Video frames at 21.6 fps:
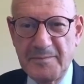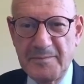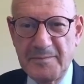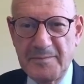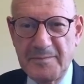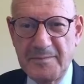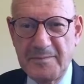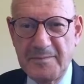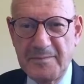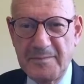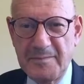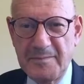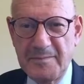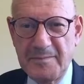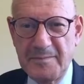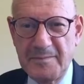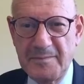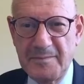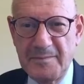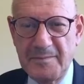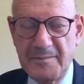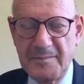
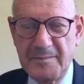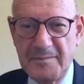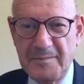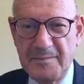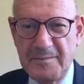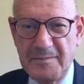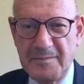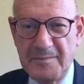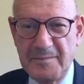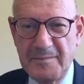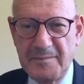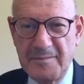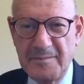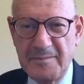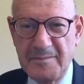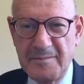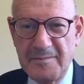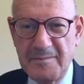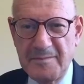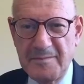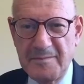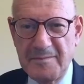
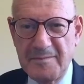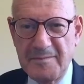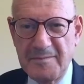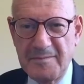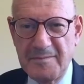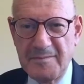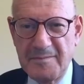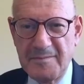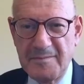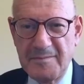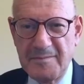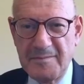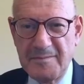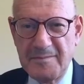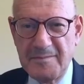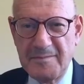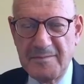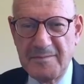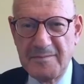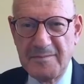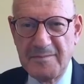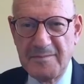
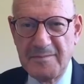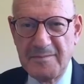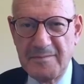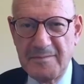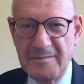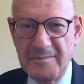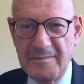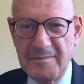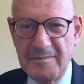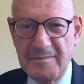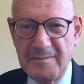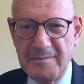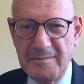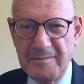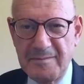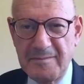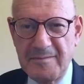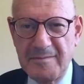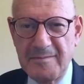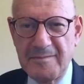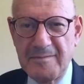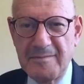
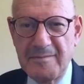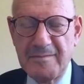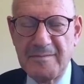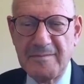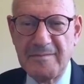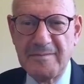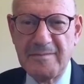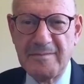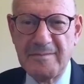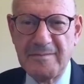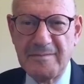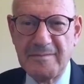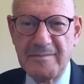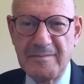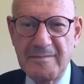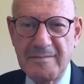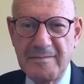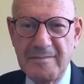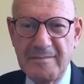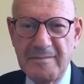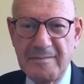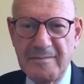
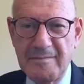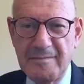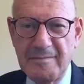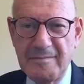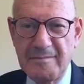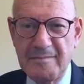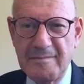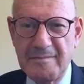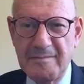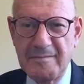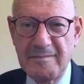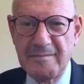(silent)